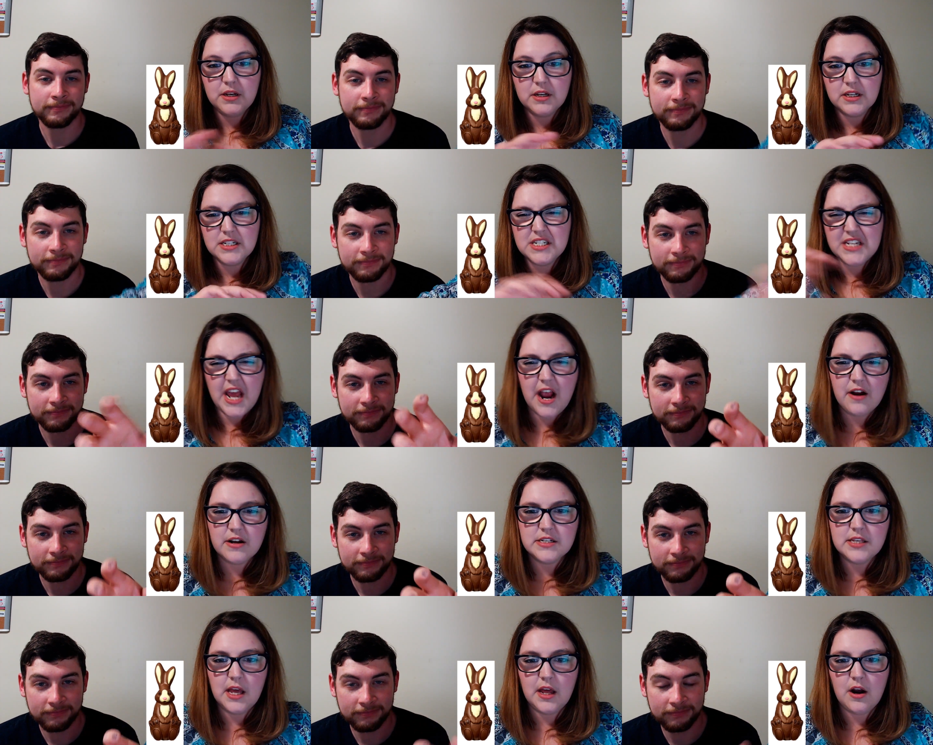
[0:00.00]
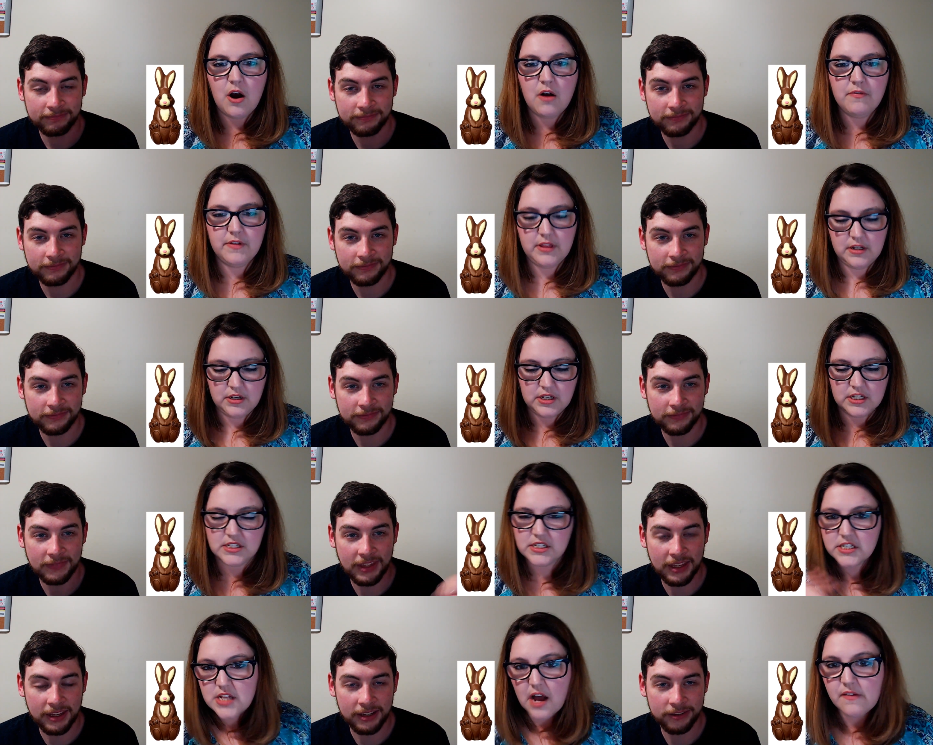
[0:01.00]
Speaker 1: you can tear his head off, and then you can
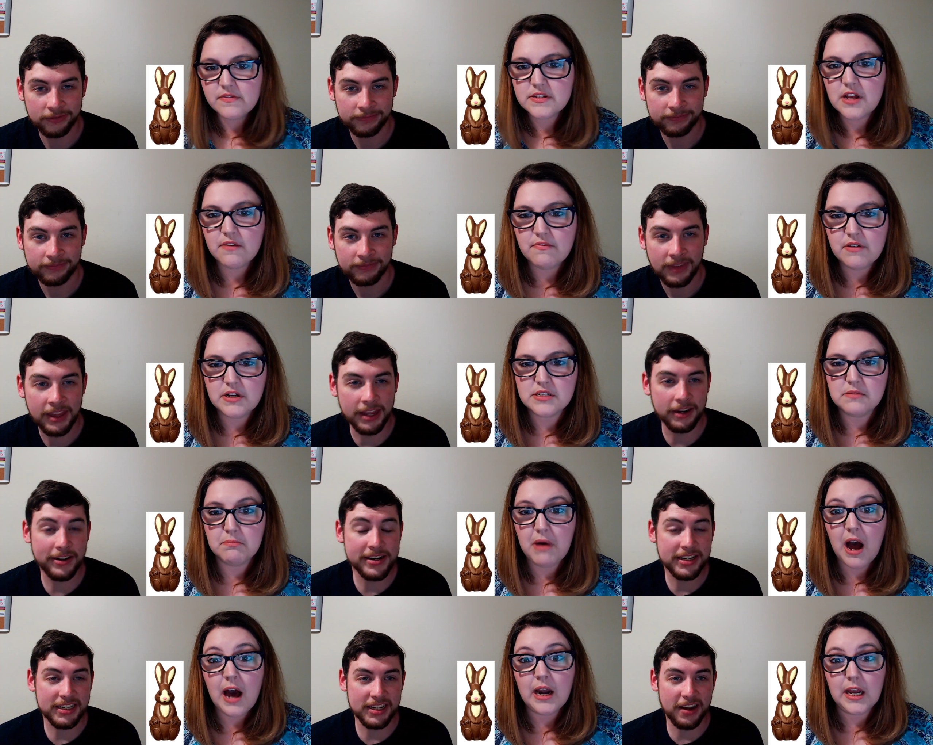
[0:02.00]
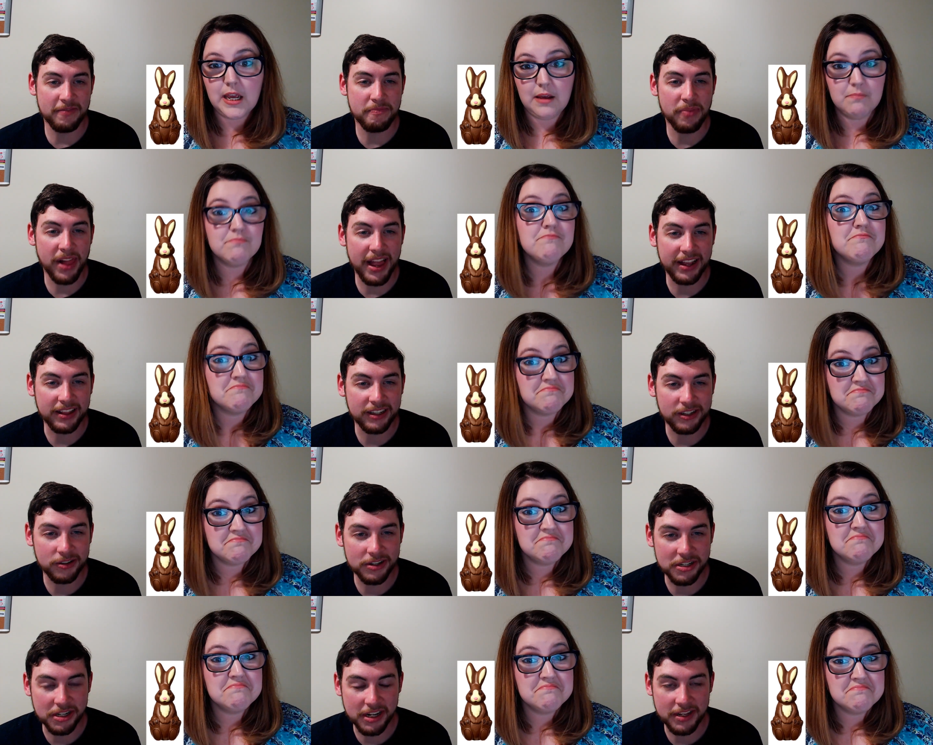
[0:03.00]
stuff stuff in. And then you can body. stuff
Speaker 2: black
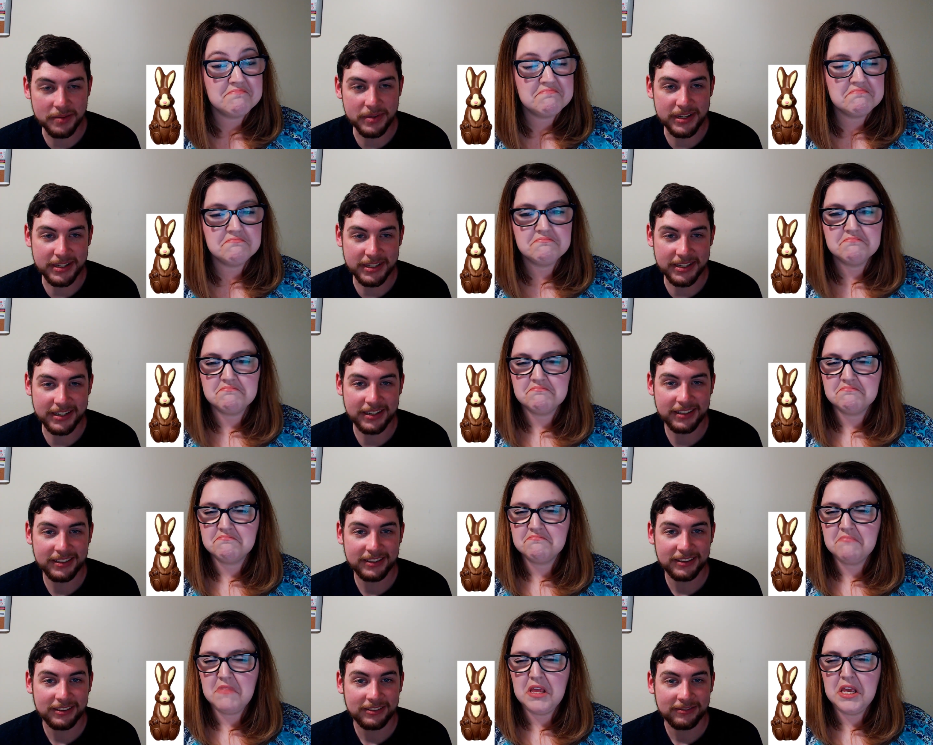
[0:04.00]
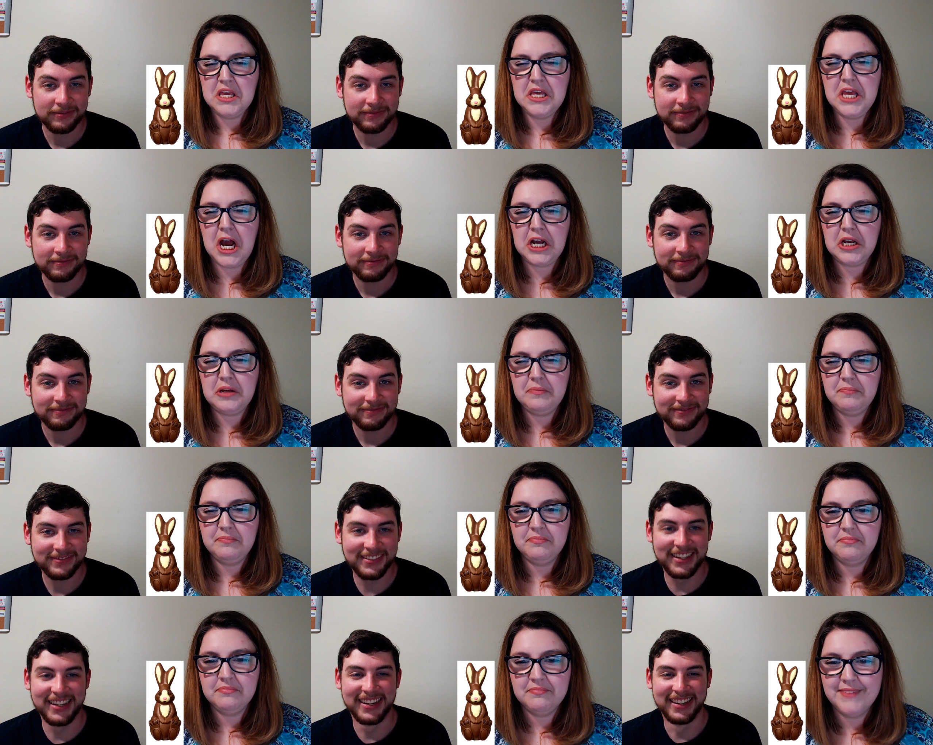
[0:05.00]
licorice jelly beans in there.
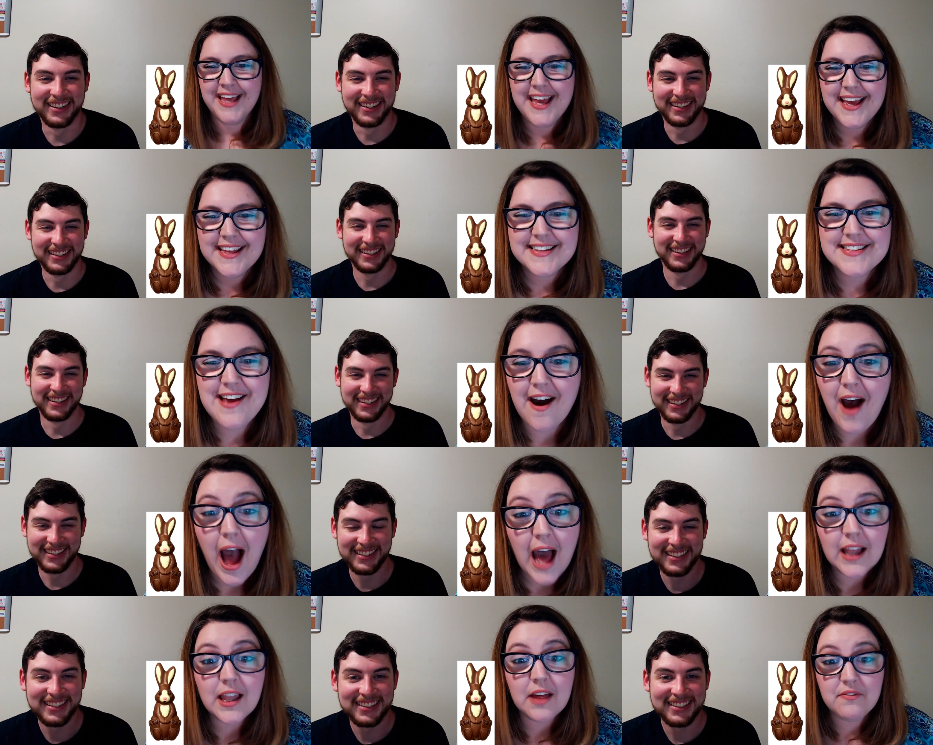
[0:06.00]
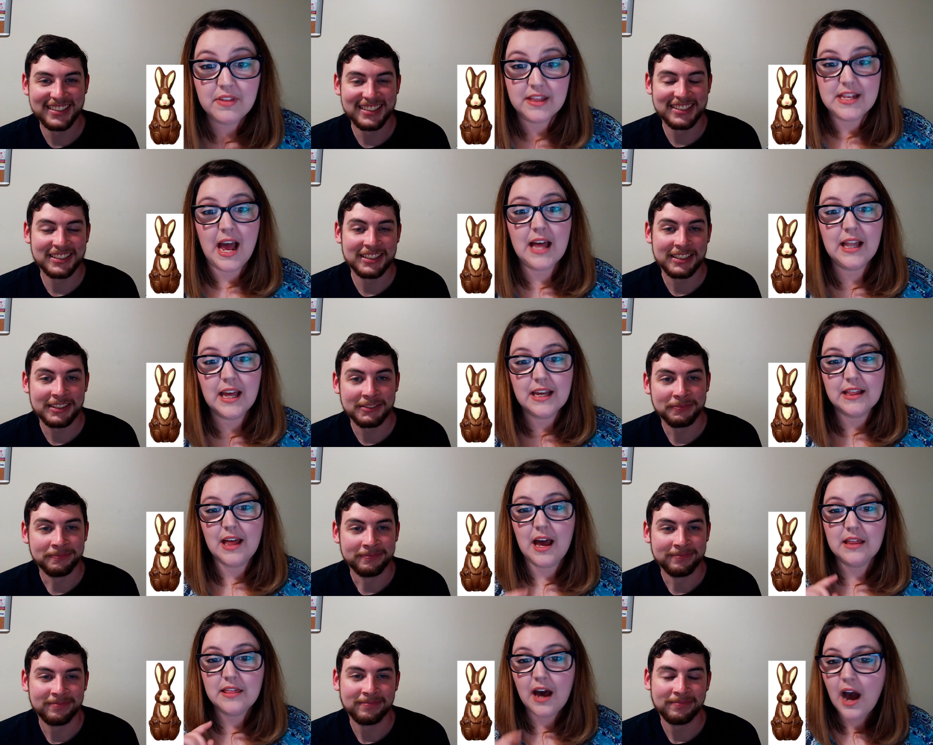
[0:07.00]
Yuck.
Speaker 1: No, I love these. I like the
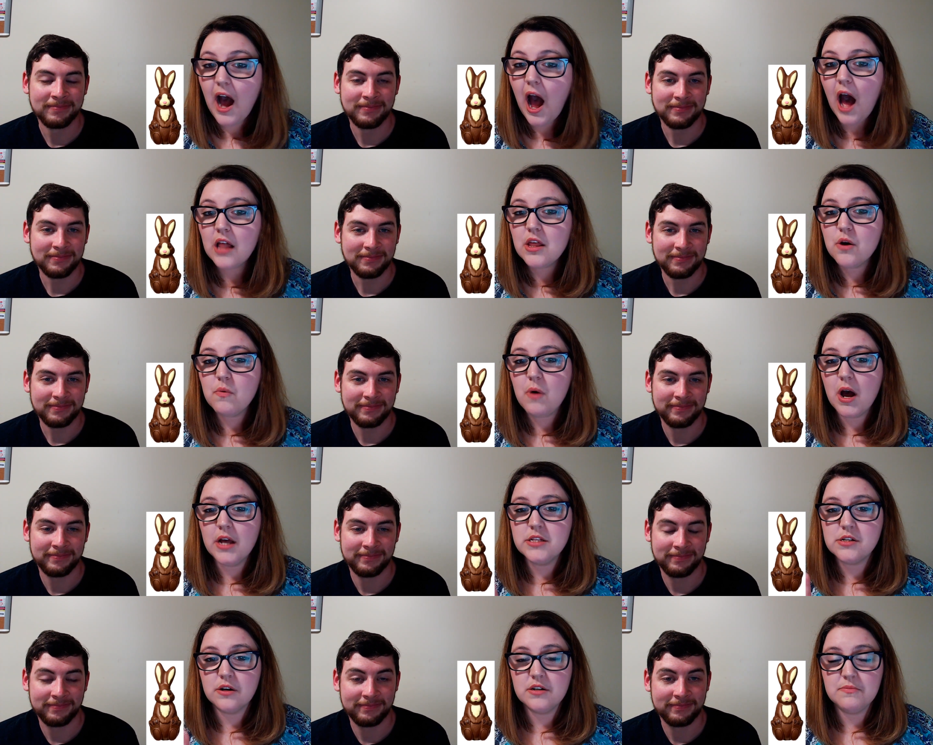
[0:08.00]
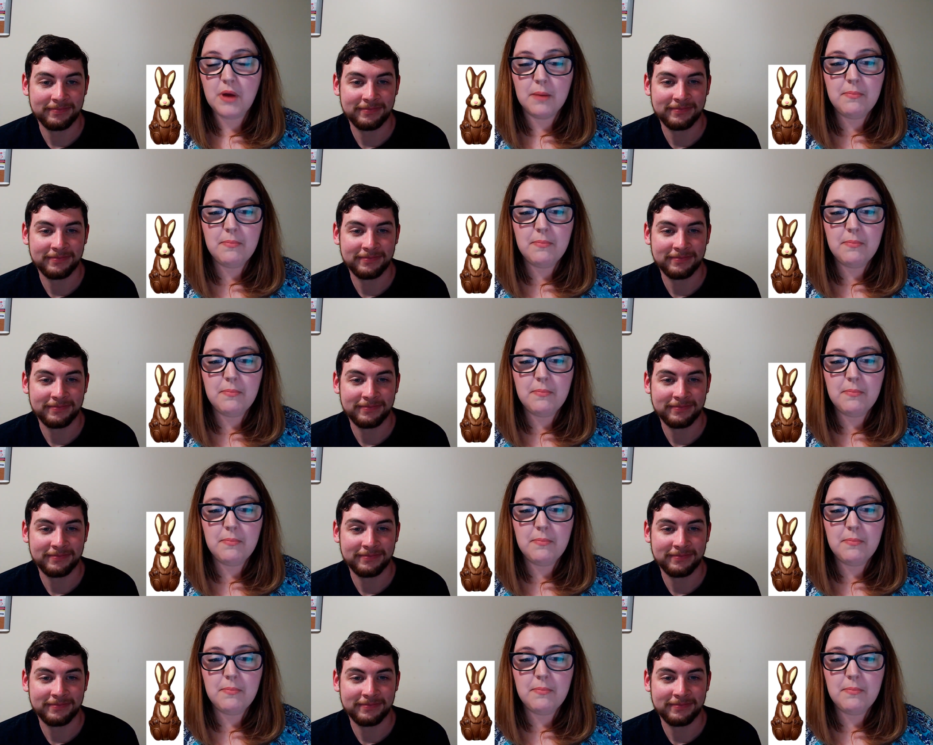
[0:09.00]
the hollow ones are a